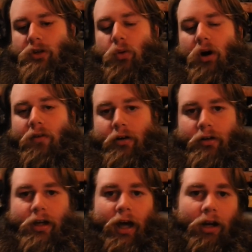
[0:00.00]
twelve
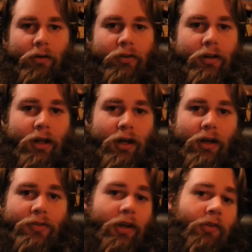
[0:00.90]
hundred calories a
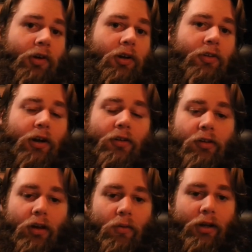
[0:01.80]
day, things are going to start
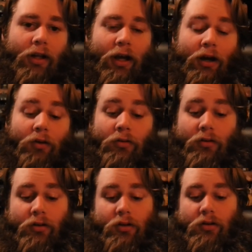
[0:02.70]
slowing down.
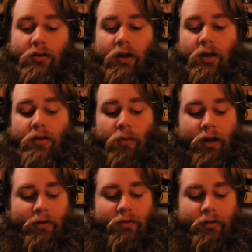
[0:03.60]
The, the weight
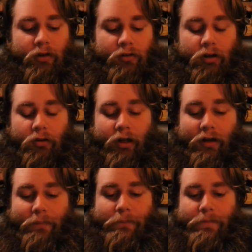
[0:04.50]
loss is going to slow
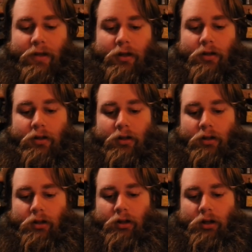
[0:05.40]
down.
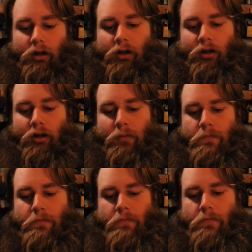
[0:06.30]
Um,